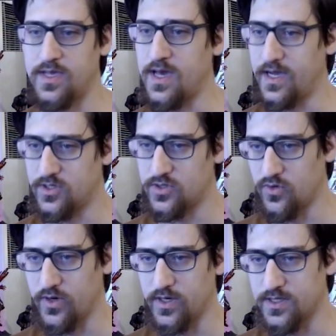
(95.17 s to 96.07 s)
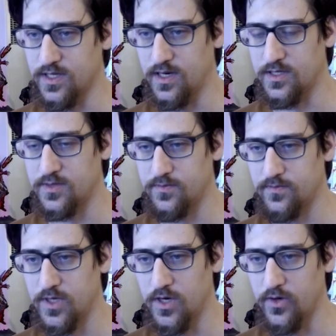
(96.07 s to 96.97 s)
PI stories that it's
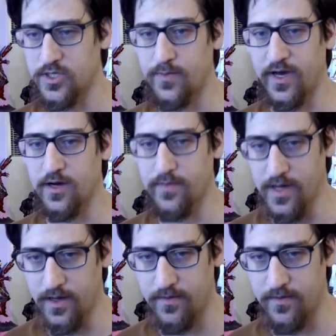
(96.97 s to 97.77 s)
you know inspired by?